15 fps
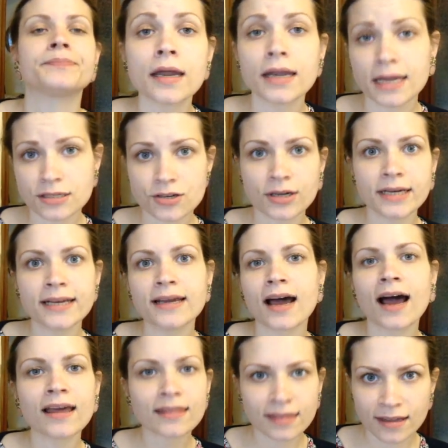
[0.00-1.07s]
Naturally,
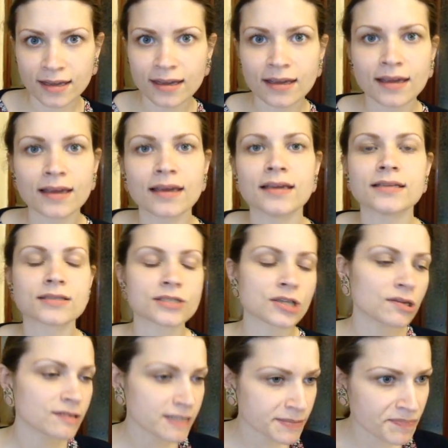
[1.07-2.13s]
I think it's
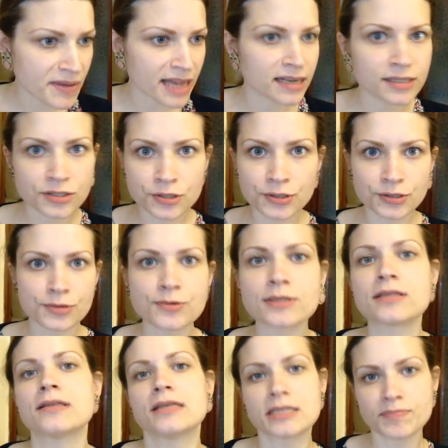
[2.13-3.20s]
always better to use
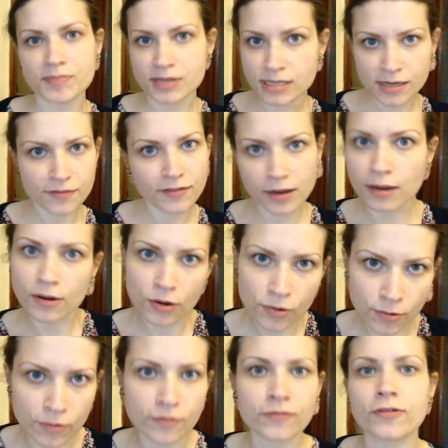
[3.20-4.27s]
the specific
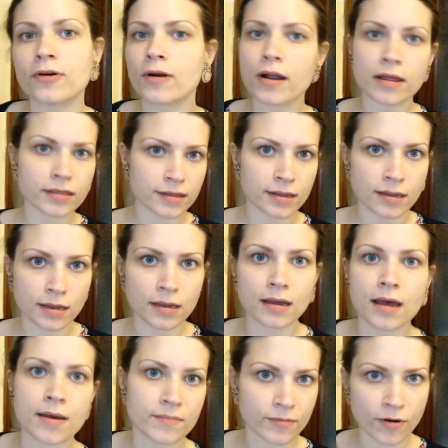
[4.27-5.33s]
glue for the
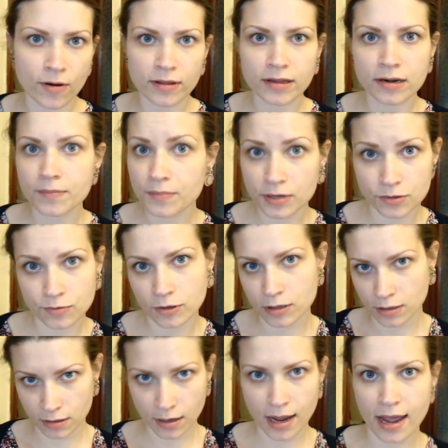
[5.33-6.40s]
embroidery
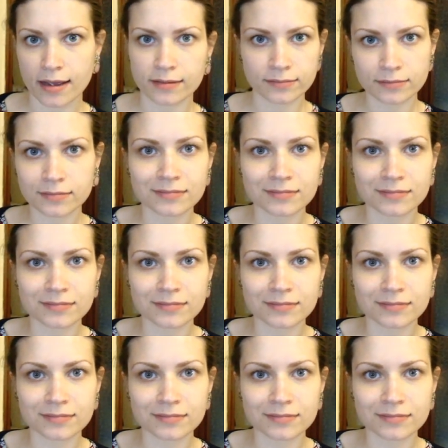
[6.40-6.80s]
beadwork, okay?